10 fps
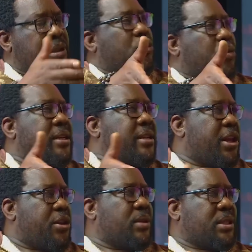that's what they
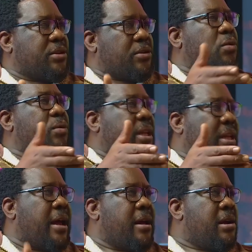are using, not with
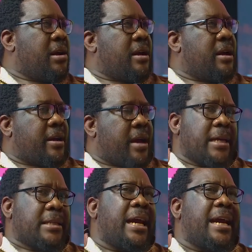their currency.